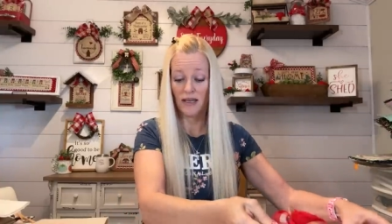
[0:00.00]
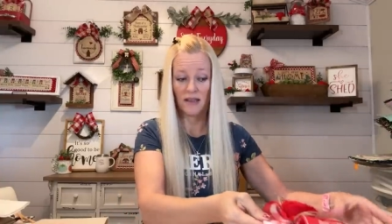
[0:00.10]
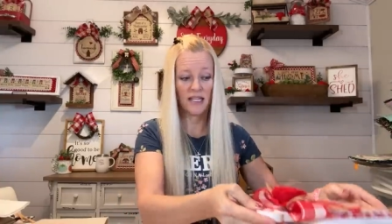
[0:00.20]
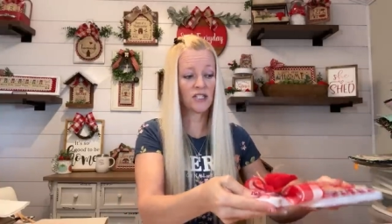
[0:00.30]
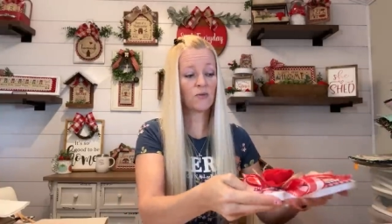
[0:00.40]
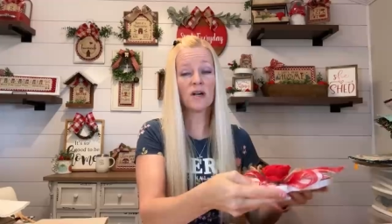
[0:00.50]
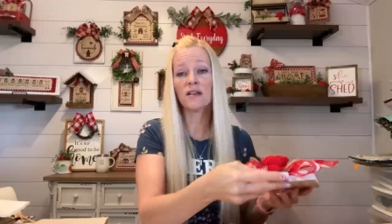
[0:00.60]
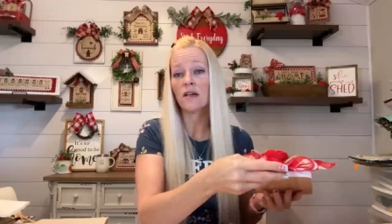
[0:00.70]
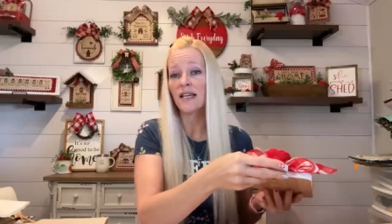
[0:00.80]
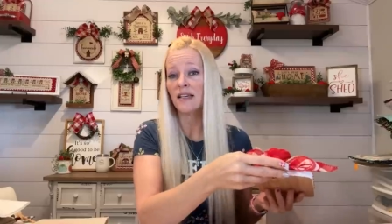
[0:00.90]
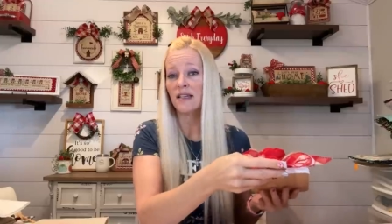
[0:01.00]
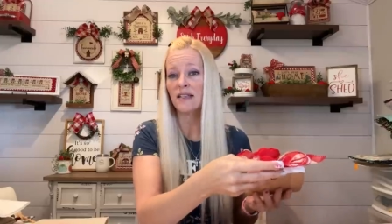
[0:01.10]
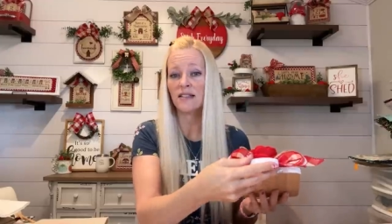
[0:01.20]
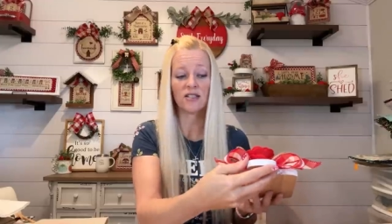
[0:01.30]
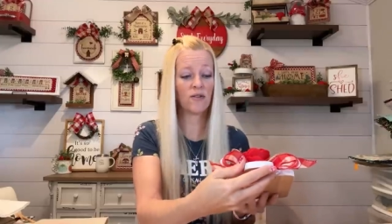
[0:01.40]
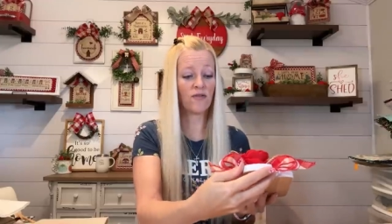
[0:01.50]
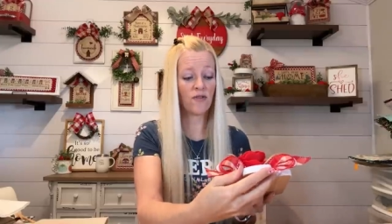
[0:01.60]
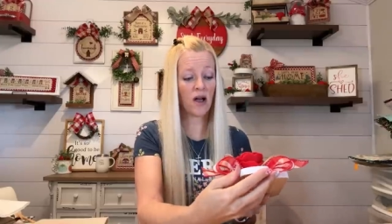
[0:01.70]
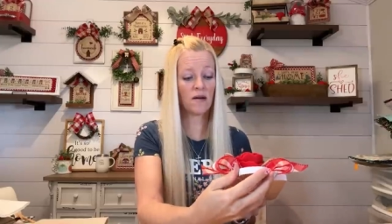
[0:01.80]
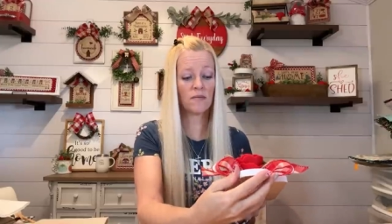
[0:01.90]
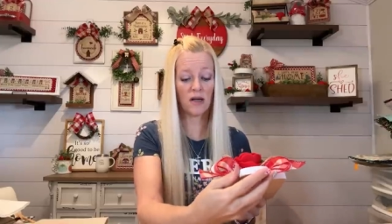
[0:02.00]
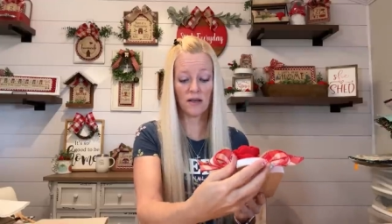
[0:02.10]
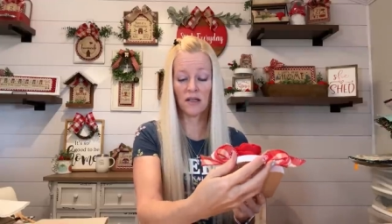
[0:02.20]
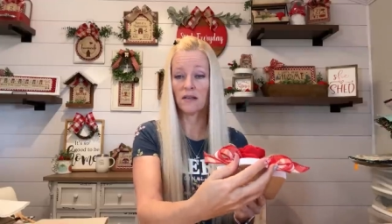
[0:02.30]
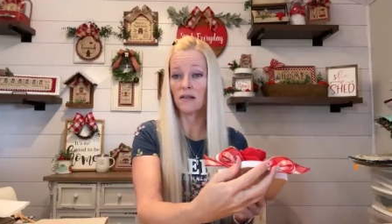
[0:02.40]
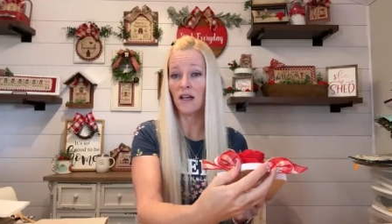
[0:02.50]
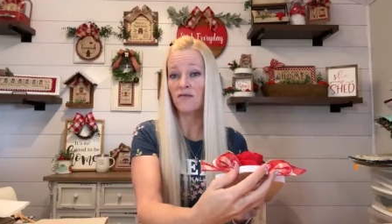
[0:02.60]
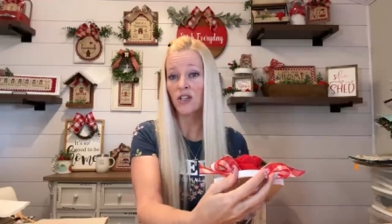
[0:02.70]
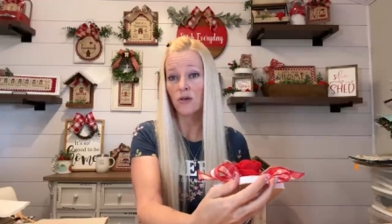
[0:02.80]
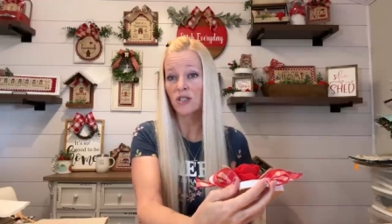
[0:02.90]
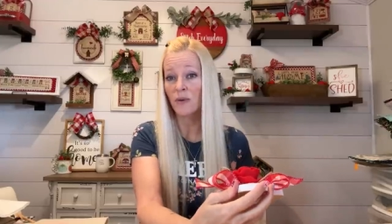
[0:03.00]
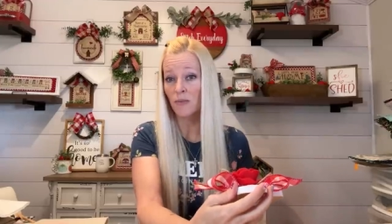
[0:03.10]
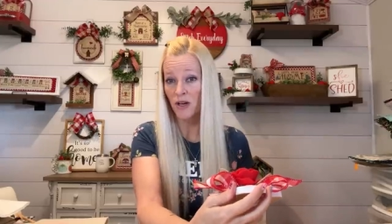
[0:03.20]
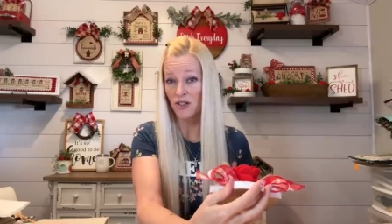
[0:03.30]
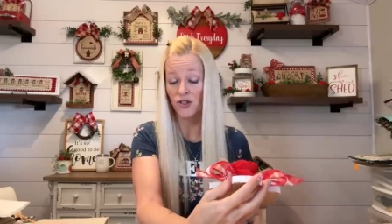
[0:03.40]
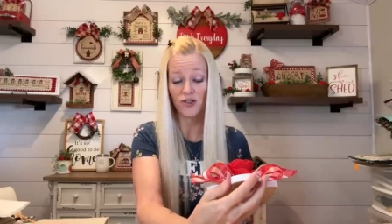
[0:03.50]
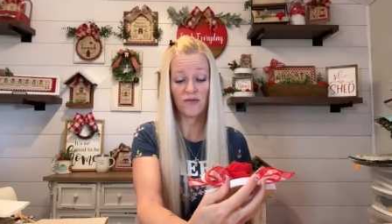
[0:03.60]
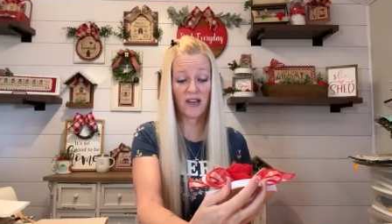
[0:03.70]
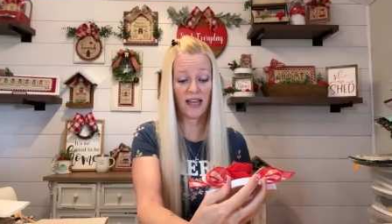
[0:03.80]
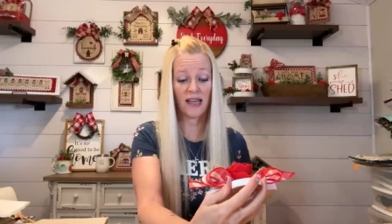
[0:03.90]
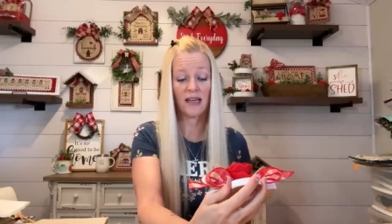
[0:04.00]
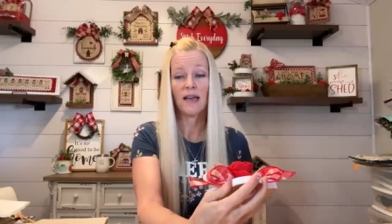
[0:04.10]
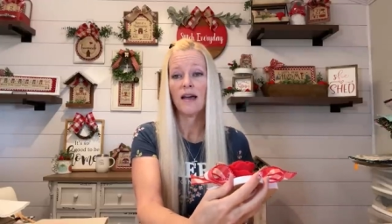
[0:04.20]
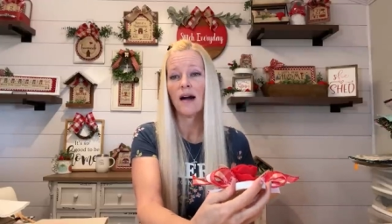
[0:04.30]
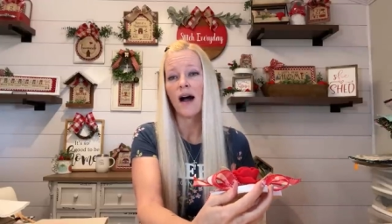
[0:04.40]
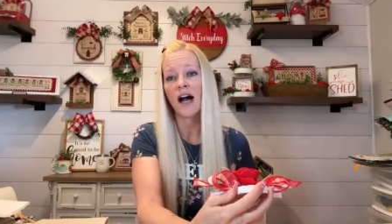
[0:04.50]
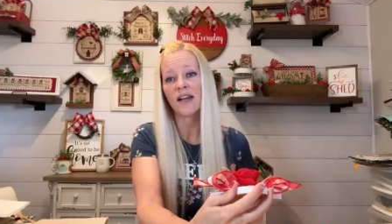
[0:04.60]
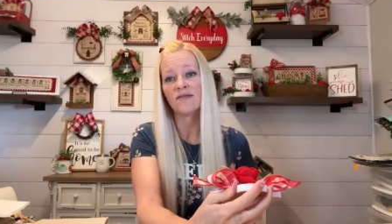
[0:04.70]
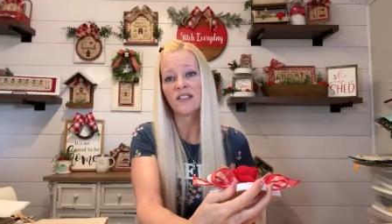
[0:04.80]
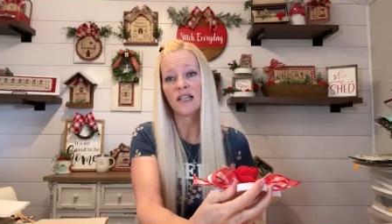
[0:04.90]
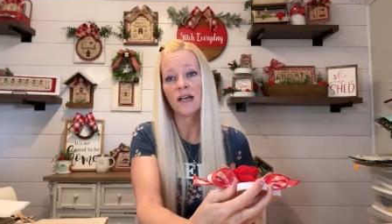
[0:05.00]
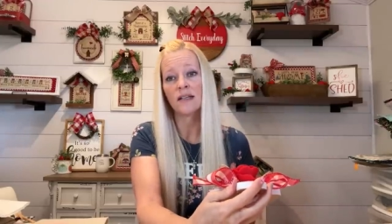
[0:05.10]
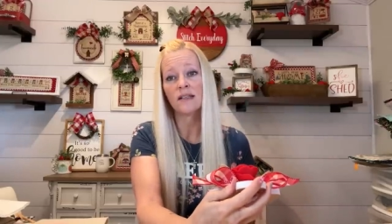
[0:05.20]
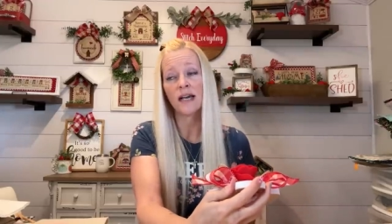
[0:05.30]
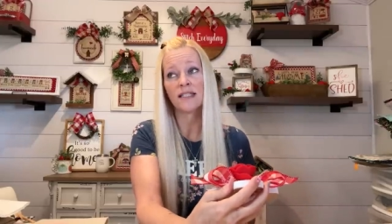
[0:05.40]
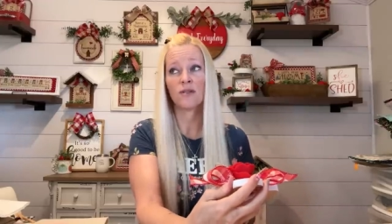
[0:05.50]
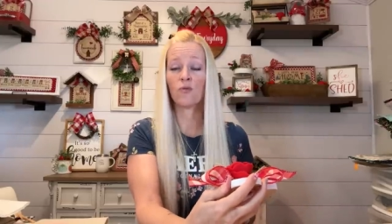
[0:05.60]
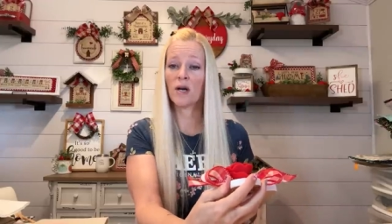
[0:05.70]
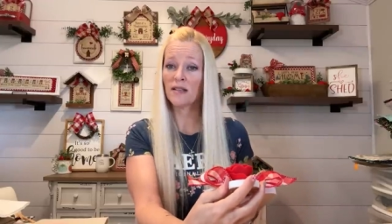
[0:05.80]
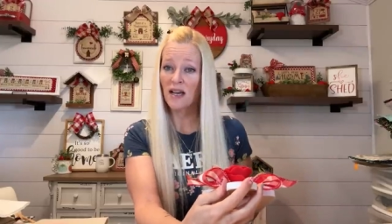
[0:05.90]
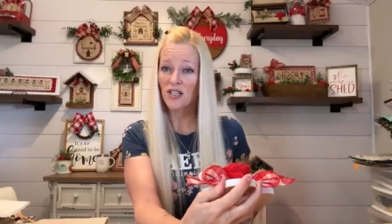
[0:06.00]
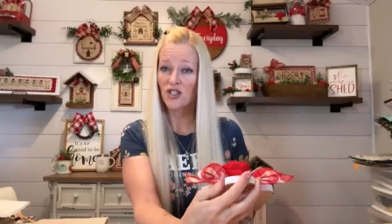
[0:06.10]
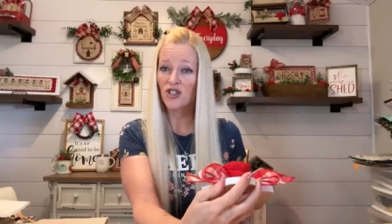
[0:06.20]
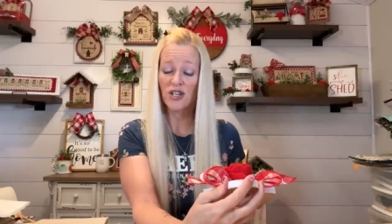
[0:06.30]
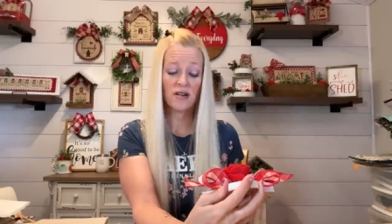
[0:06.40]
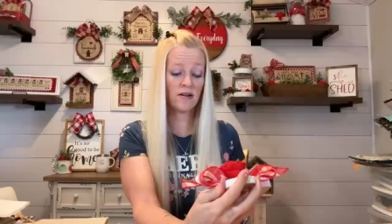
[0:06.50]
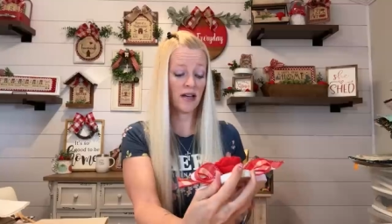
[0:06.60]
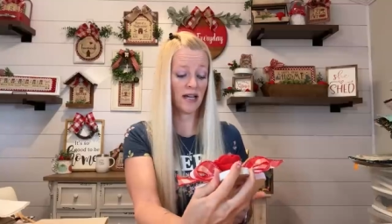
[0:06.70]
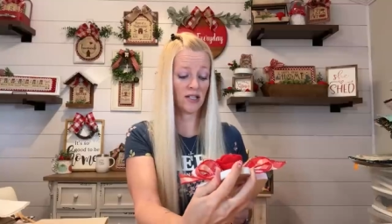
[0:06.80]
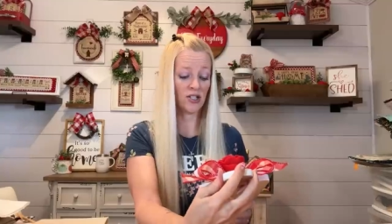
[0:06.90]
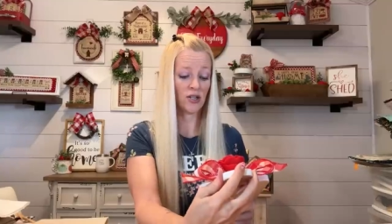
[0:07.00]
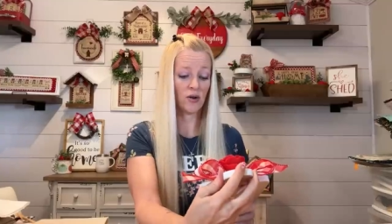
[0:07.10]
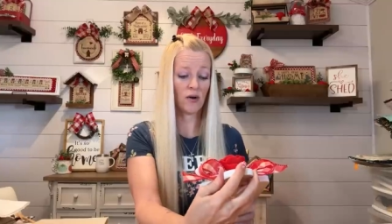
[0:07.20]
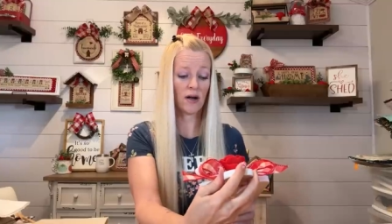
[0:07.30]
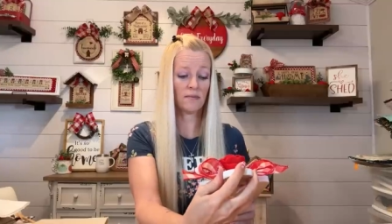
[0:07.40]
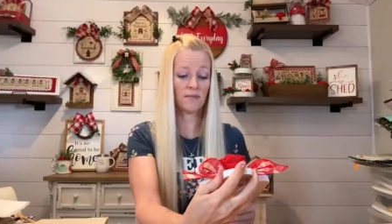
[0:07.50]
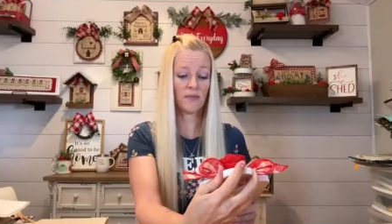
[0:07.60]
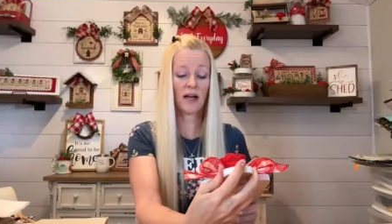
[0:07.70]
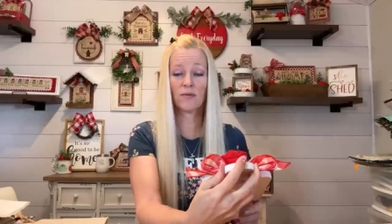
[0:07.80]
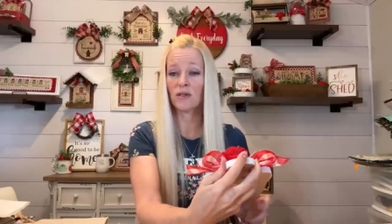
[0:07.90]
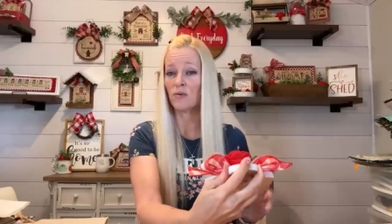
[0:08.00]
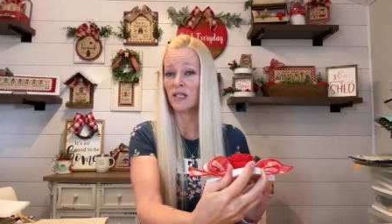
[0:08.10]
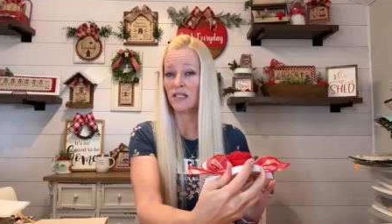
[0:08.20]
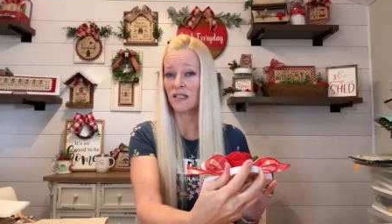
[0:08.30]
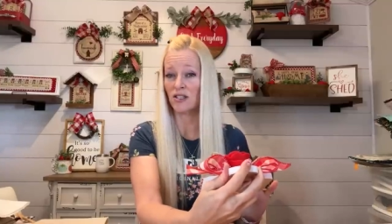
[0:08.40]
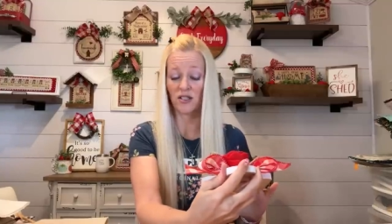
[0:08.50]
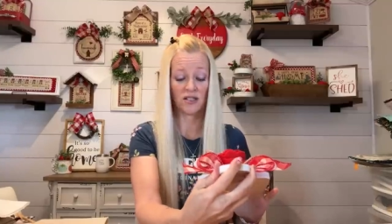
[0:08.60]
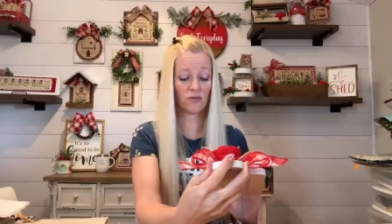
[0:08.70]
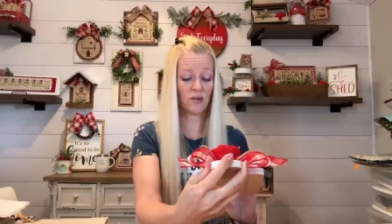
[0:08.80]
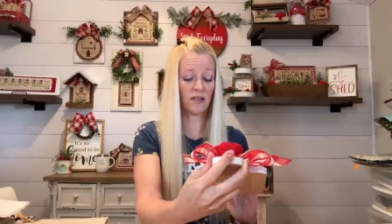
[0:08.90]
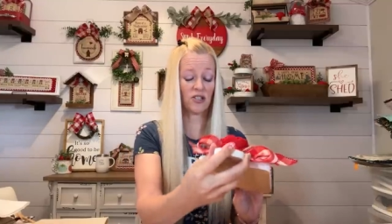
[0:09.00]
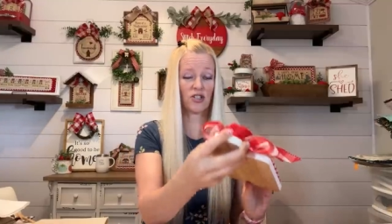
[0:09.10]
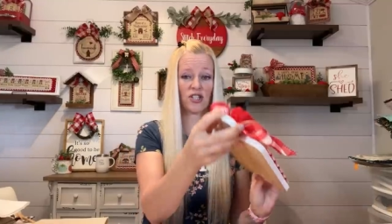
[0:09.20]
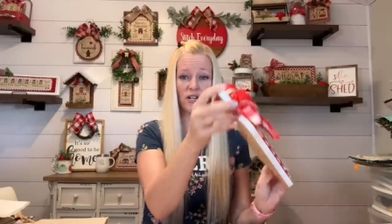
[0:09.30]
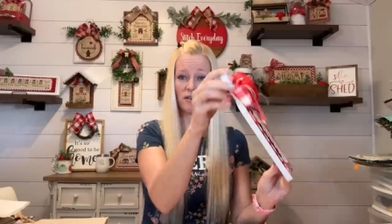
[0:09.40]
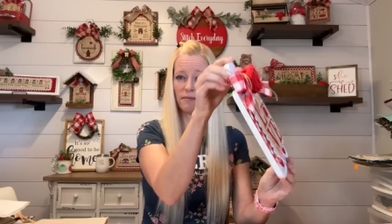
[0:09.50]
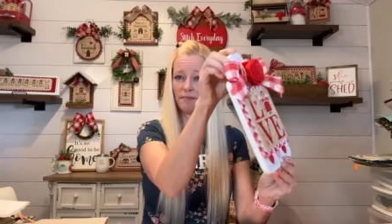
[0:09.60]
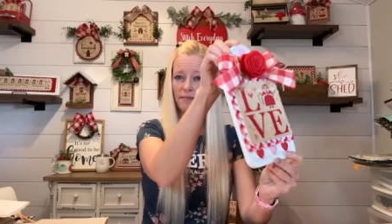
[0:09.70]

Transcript: This one is from the Love Notes by Brenda Gervais. I've done, I did one last year, and so um, I really wanted to stitch this one this year.